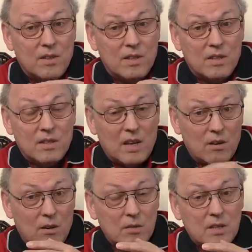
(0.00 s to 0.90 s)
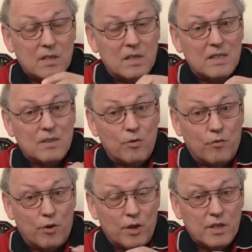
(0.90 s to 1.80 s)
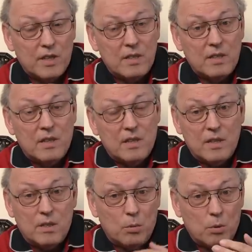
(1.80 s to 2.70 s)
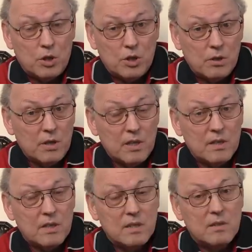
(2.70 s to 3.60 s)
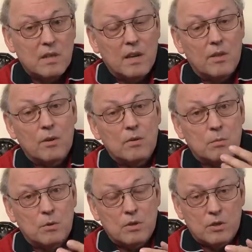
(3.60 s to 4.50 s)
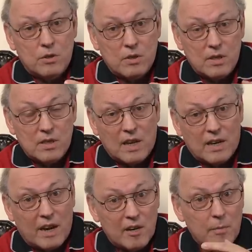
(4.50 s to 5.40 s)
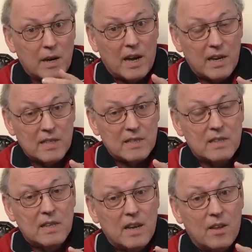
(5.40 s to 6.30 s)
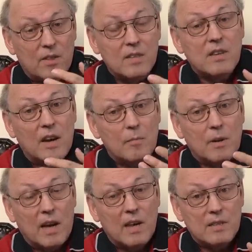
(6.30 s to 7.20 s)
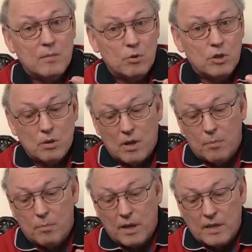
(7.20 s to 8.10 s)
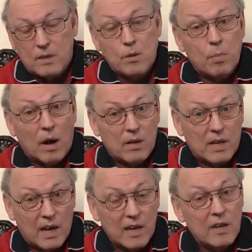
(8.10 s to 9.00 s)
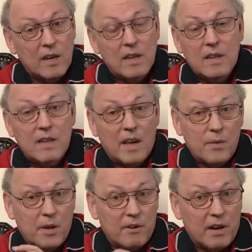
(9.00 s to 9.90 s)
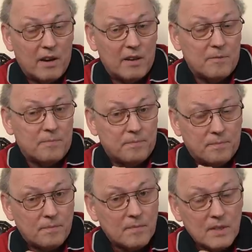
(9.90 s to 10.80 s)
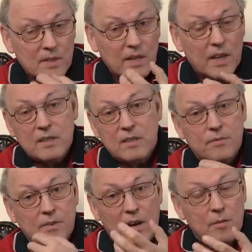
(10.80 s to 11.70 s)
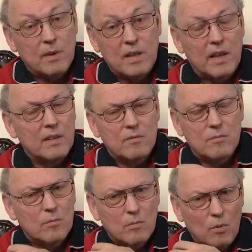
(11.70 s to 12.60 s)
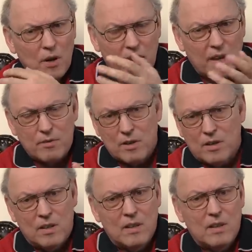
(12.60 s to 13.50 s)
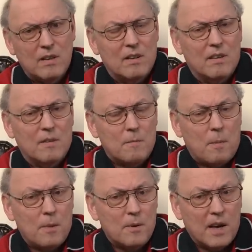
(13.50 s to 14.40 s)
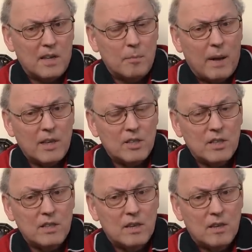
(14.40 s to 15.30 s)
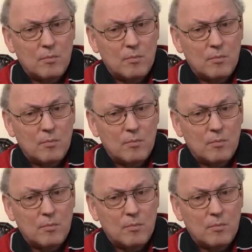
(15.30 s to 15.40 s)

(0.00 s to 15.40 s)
this cellulose is converted into wood sugars and those wood sugars are caramelized and this caramelized wood sugar brings the brown color and there are tastes of caramel and whatever uh, you can imagine